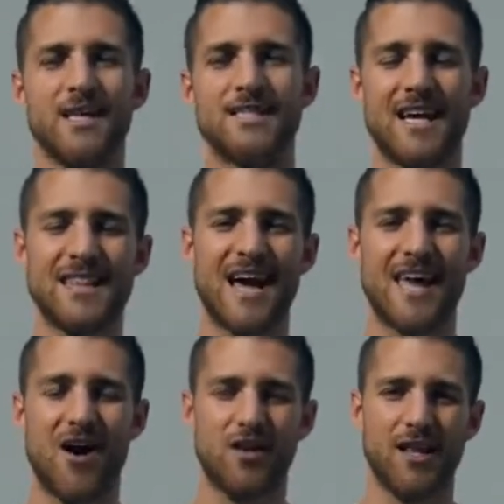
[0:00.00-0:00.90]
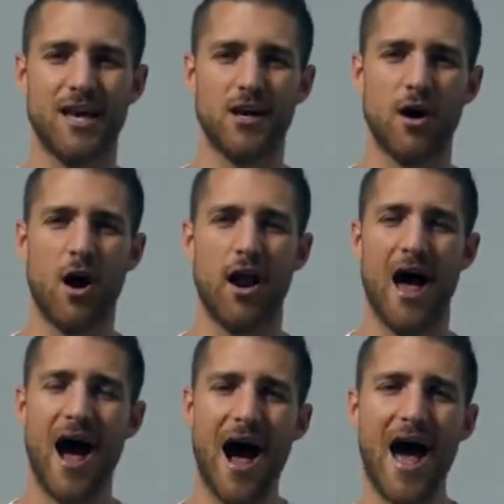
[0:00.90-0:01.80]
Set that calculator on
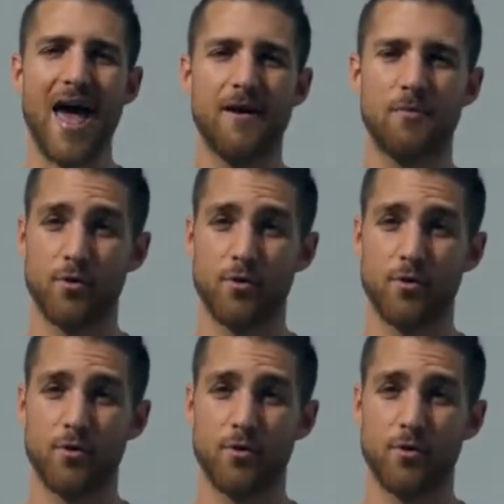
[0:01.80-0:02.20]
high